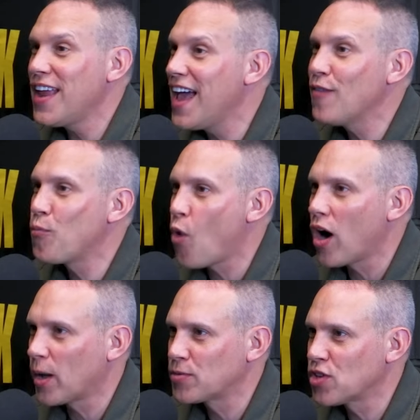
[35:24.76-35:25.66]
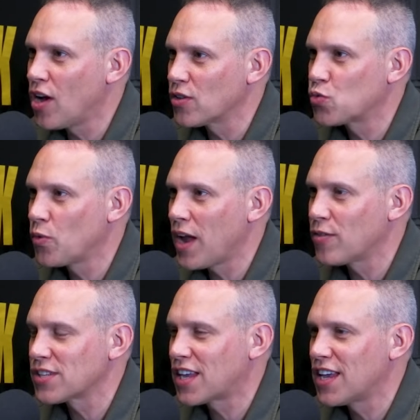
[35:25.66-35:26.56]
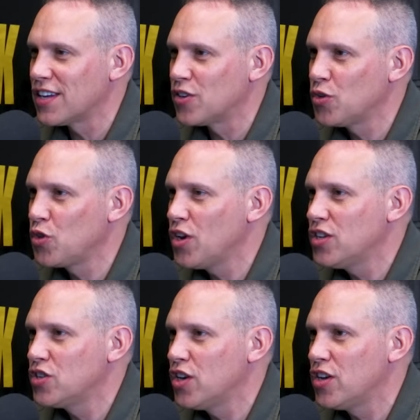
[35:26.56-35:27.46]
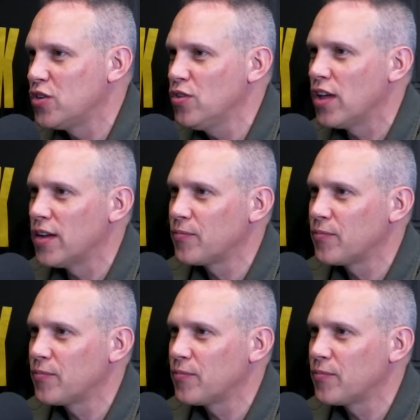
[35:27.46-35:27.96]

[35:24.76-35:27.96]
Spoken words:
have walk-up songs when I was a kid, dude. You didn't do that.